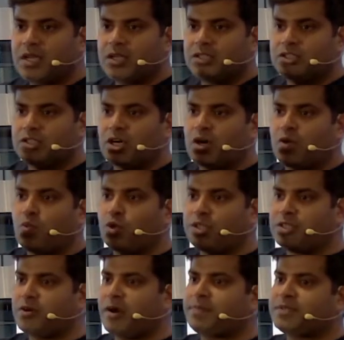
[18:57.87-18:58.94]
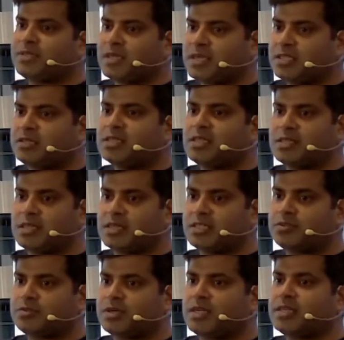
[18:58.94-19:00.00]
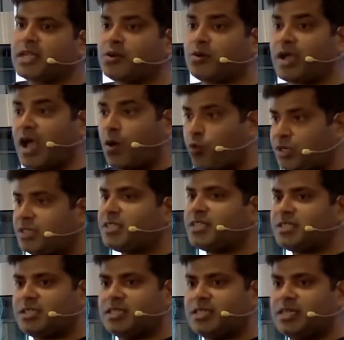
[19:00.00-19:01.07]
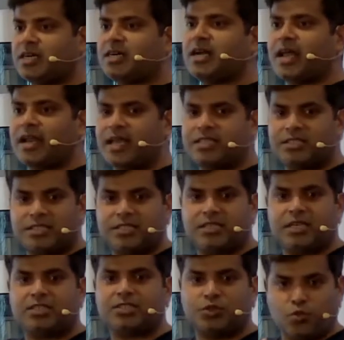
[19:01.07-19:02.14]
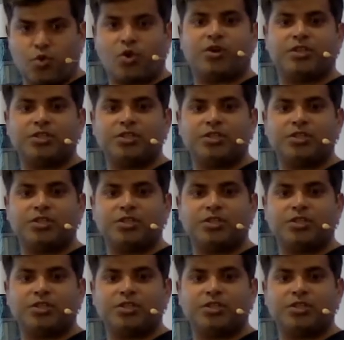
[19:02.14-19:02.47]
So what you have said in the restaurant that okay, I want tasty dinner, and as a result, you